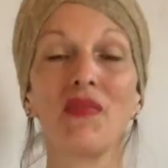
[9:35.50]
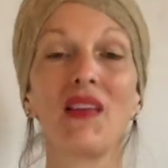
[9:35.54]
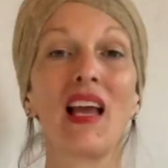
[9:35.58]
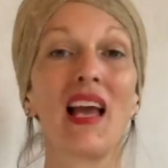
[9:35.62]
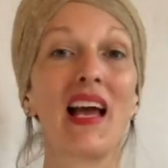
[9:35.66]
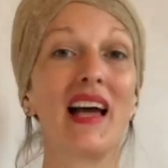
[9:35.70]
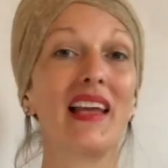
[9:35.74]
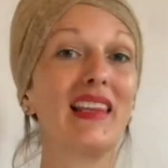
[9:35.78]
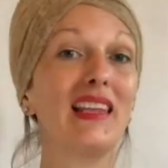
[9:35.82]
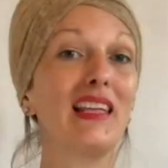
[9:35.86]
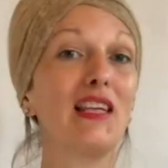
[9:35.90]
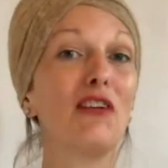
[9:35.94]

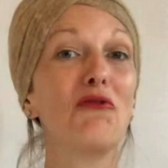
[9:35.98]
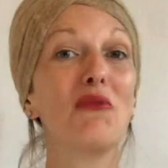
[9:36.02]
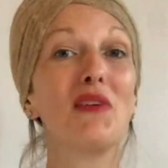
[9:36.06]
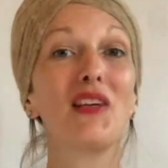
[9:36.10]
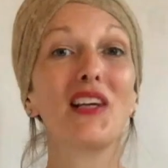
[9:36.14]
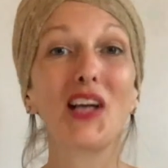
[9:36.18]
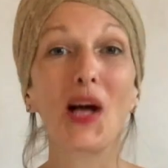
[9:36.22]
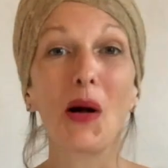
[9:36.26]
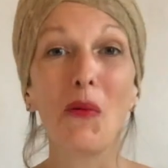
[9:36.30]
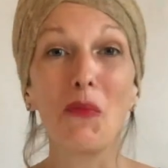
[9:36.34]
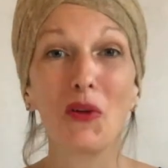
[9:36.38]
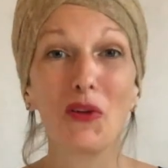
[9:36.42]
Leave me a
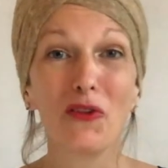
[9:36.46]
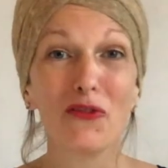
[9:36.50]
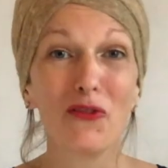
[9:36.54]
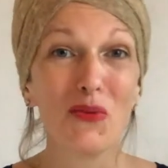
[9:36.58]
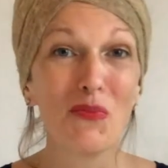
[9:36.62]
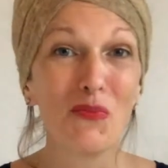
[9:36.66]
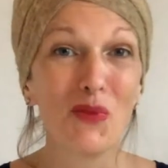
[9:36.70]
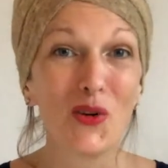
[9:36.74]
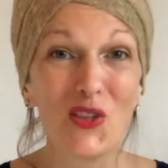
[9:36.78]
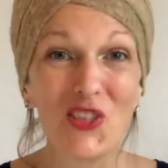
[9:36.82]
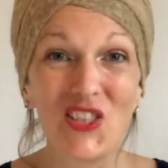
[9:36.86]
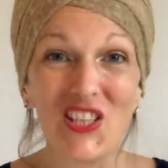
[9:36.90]
couple of
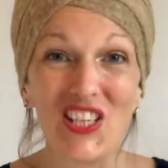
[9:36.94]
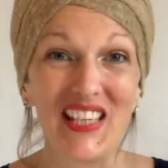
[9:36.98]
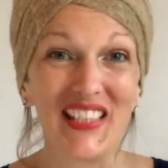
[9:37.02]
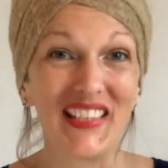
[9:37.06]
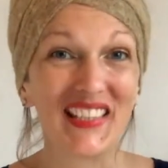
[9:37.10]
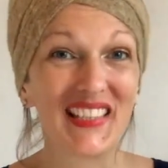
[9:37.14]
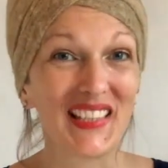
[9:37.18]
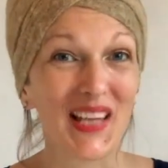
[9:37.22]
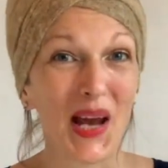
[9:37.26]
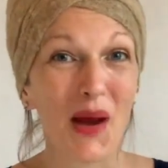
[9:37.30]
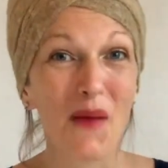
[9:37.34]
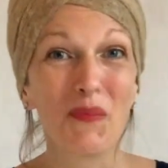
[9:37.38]

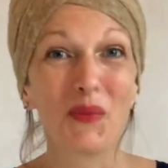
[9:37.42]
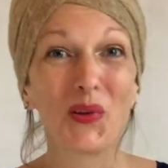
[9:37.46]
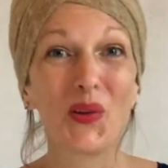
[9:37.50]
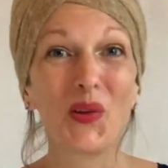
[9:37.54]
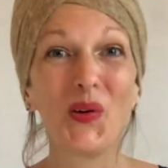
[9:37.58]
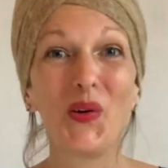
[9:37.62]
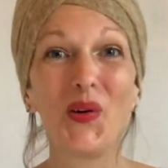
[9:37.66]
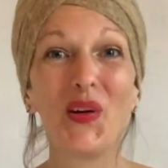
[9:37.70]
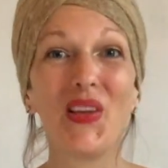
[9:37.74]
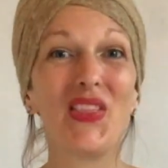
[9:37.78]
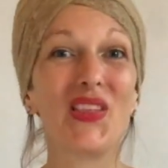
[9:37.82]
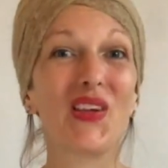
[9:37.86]
emojis down
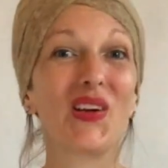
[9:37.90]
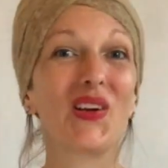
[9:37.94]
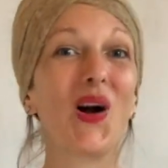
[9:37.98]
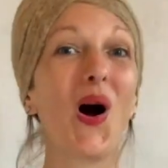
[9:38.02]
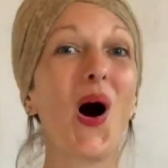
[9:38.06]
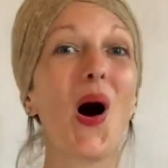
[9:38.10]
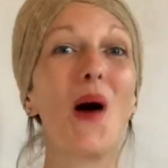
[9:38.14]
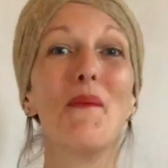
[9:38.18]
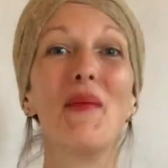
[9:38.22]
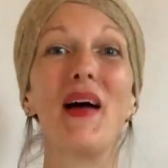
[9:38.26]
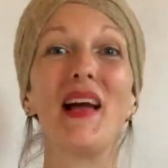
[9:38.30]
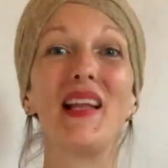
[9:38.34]
below in the
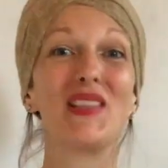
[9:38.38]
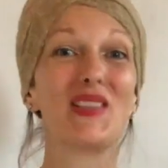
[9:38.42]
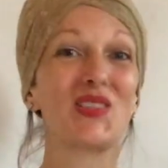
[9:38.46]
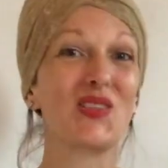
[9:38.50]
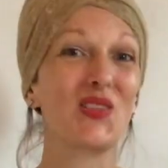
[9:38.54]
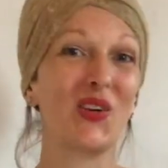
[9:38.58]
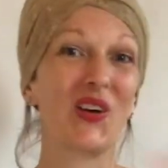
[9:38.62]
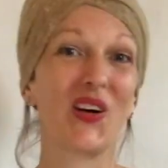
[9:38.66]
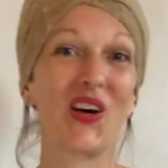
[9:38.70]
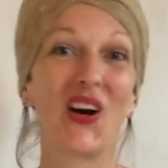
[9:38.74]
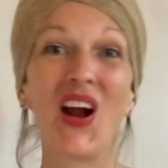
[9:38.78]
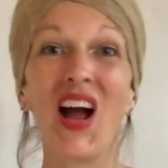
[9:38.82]
comments
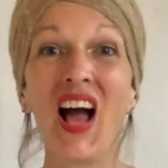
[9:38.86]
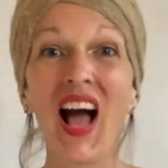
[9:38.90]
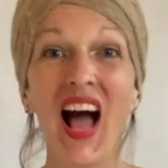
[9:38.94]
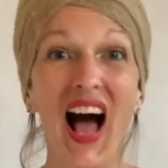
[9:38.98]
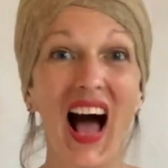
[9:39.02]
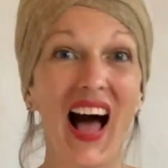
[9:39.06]
or